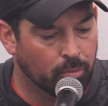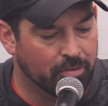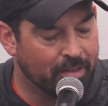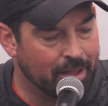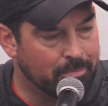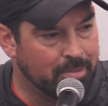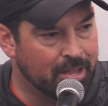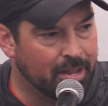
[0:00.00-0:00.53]
We've
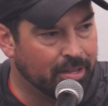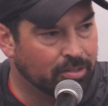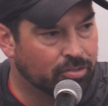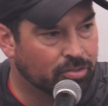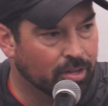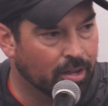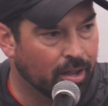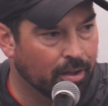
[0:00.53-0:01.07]
had
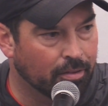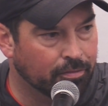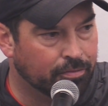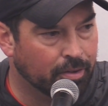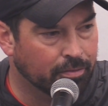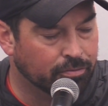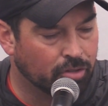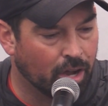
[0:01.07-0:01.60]
meetings.
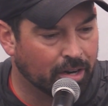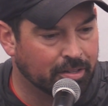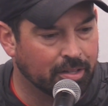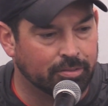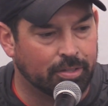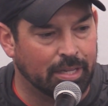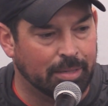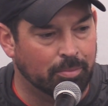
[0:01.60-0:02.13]
I've talked
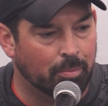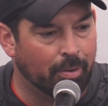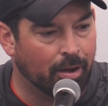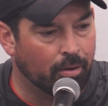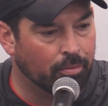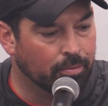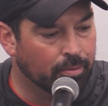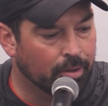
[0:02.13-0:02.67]
to the team
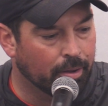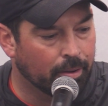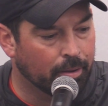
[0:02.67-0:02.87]
about